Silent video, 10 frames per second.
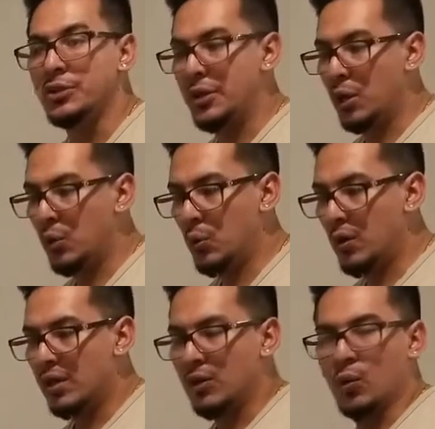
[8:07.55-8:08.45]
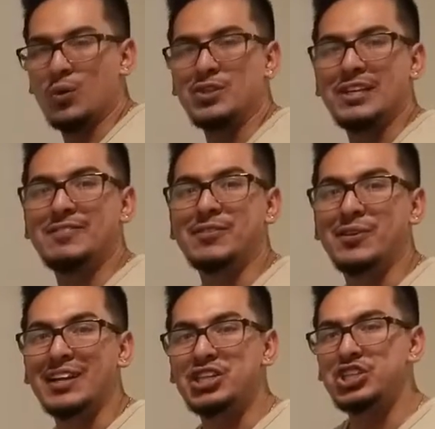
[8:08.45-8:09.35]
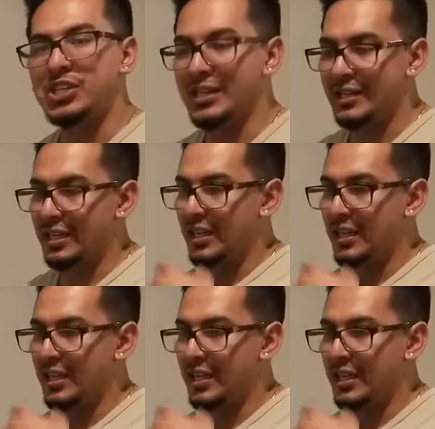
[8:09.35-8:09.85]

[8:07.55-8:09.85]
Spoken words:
know or differentiate,